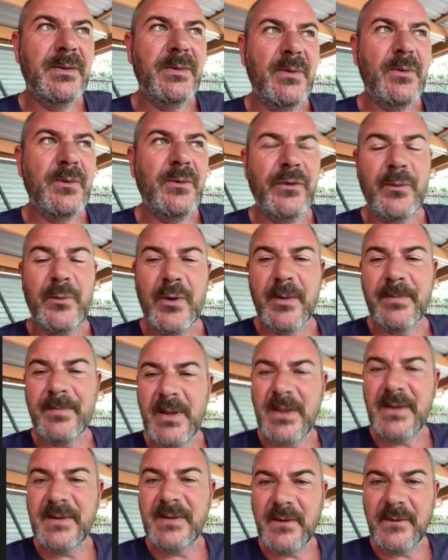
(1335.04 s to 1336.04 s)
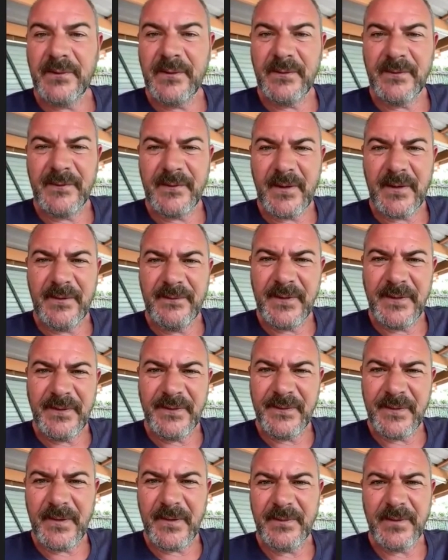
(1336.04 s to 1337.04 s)
all the workplace health and safety
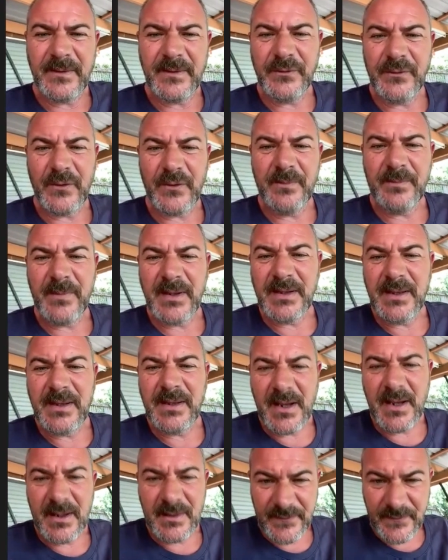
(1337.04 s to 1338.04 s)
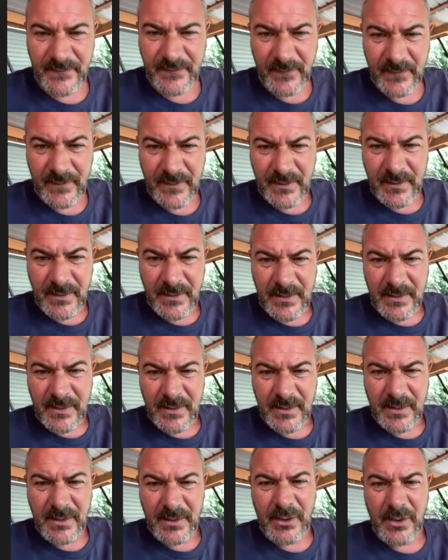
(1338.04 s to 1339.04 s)
stuff can drive me nuts.
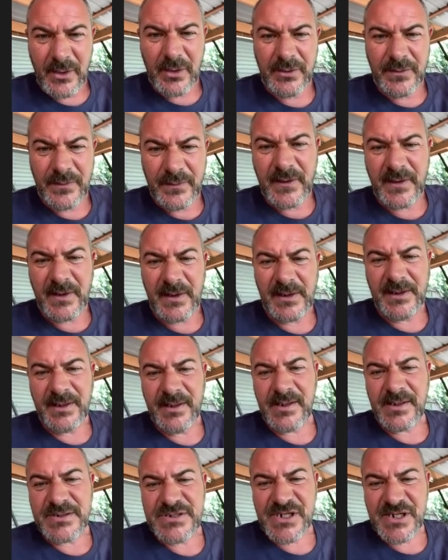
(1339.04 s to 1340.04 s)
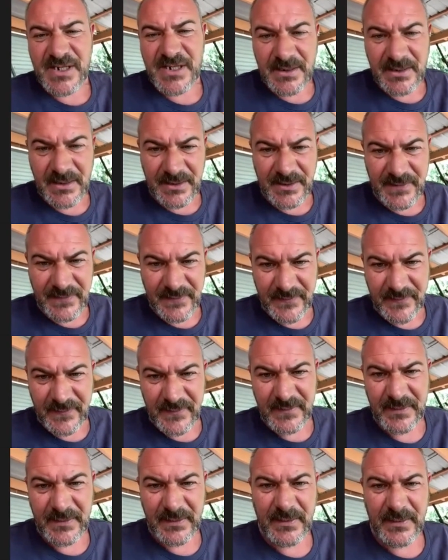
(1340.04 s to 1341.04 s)
The cleaning checklists,
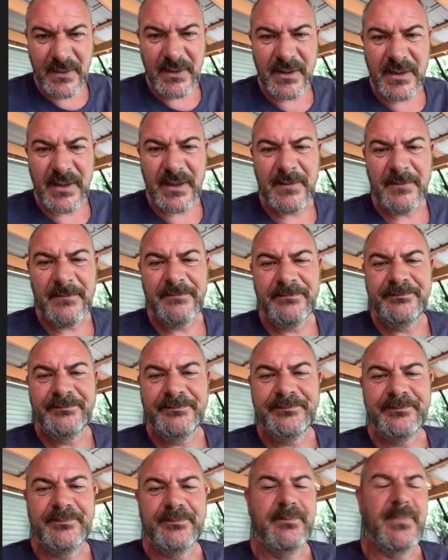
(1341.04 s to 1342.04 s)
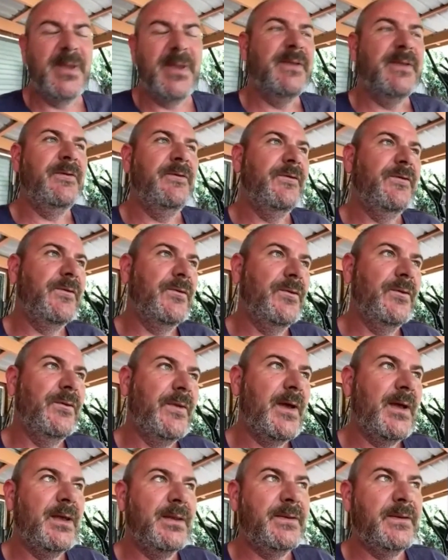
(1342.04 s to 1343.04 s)
like making sure
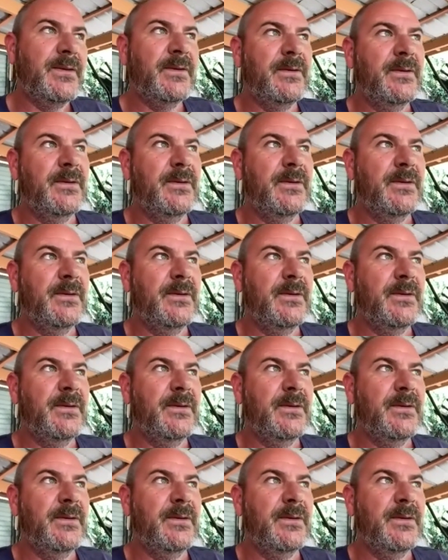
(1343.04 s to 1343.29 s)
that